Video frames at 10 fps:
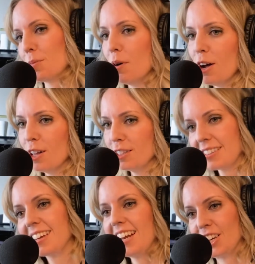the
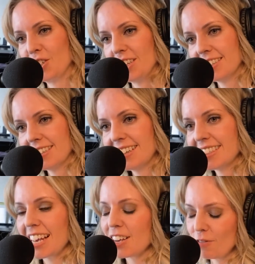DePaul connection. it's
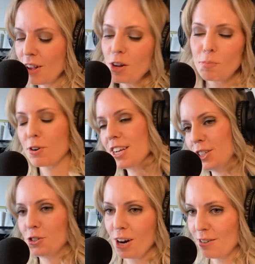right. like a fellow
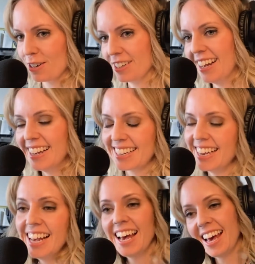Prius driver.
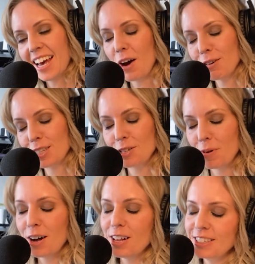Like, yeah. hey, I went to
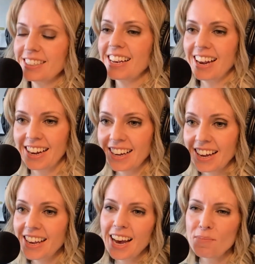DePaul, and yeah,
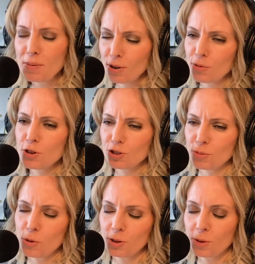yeah, and people are
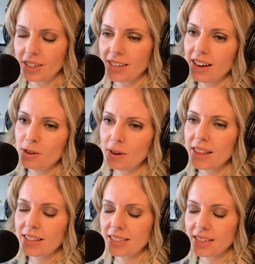usually more than willing to help.
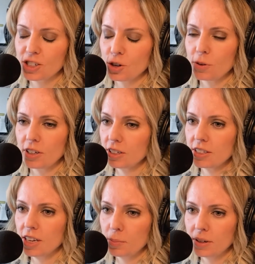I think that's actually a really
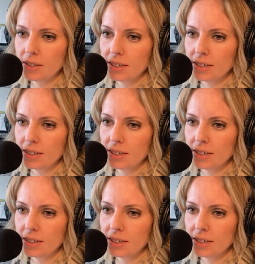good tip.